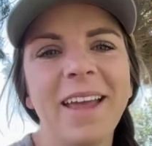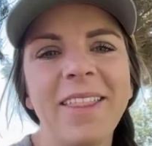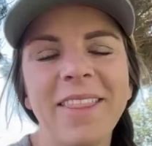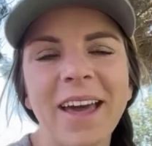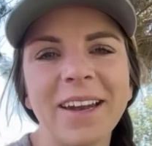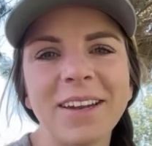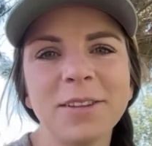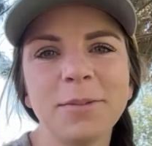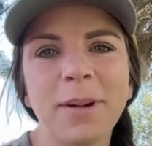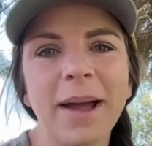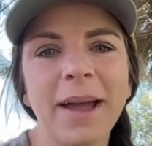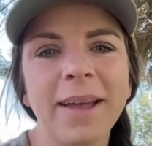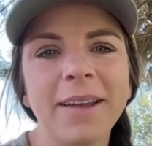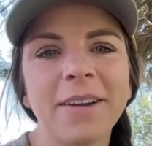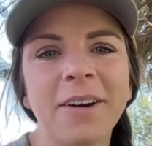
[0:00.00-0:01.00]
And that is
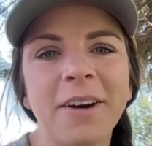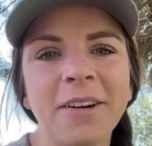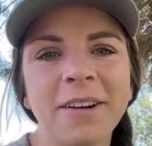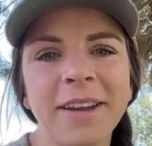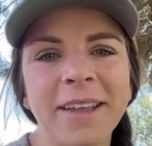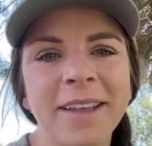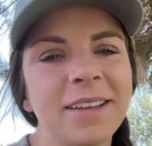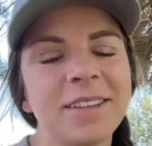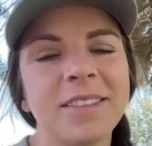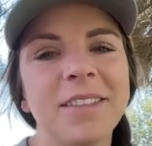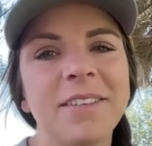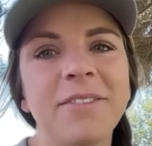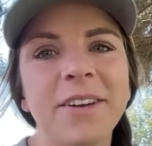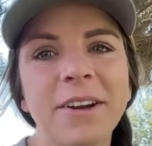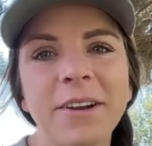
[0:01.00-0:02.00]
why gardening is
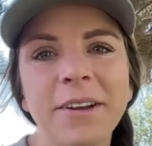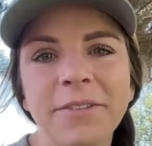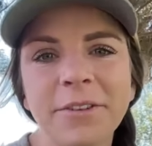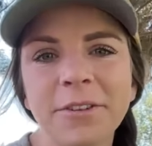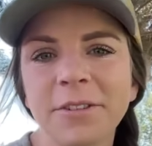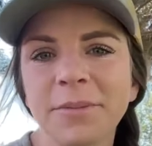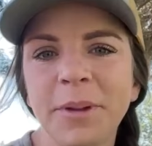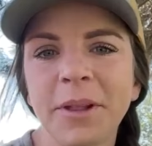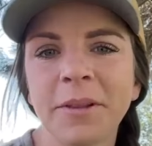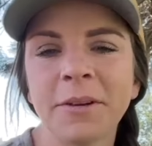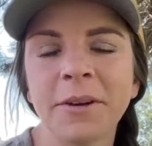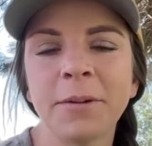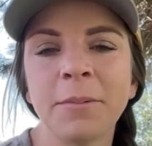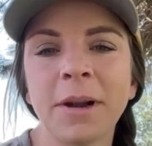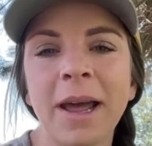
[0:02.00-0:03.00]
the very first pillar
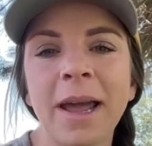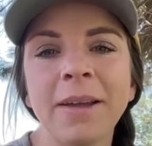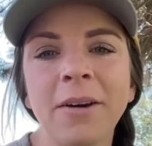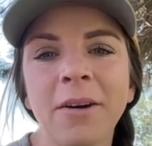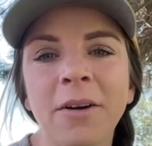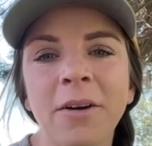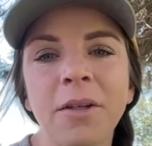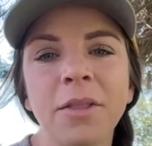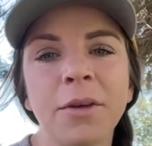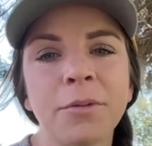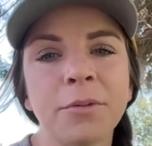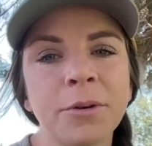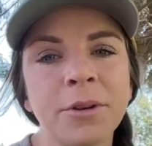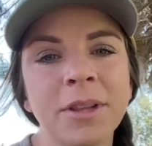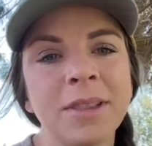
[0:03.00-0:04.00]
in what I call the
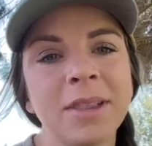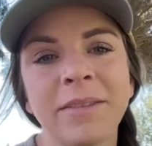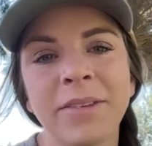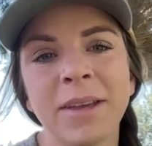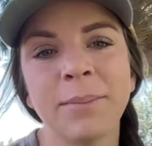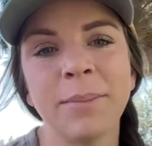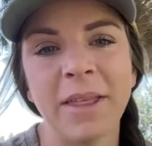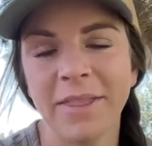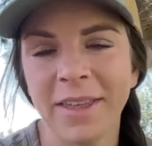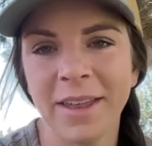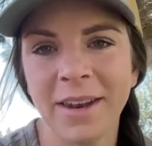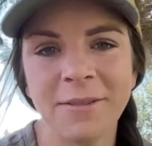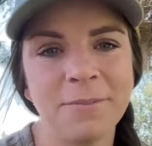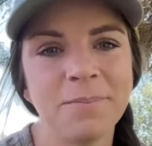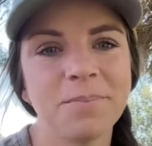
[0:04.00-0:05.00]
rooted living
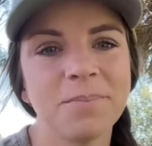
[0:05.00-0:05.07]
method.